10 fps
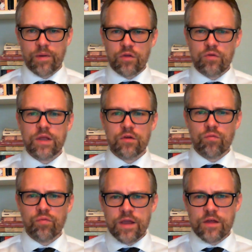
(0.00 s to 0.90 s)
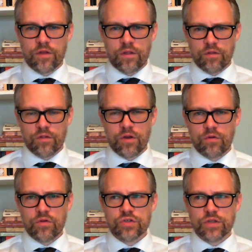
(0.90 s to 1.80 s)
But you need reasons.
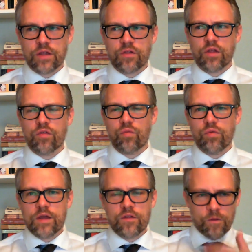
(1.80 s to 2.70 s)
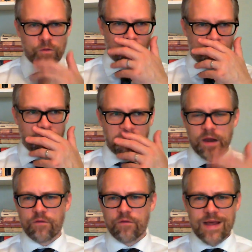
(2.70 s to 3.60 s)
Usually it's reasons or some
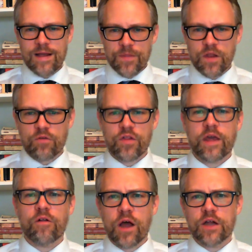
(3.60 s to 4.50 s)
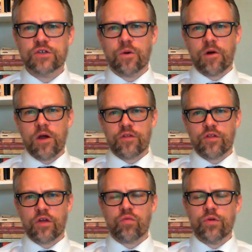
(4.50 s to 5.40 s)
kind of, psychological
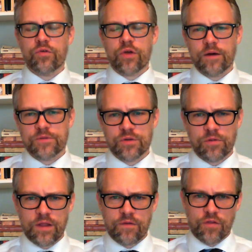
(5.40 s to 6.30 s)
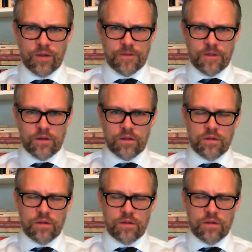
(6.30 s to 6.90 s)
process where you come to believe something.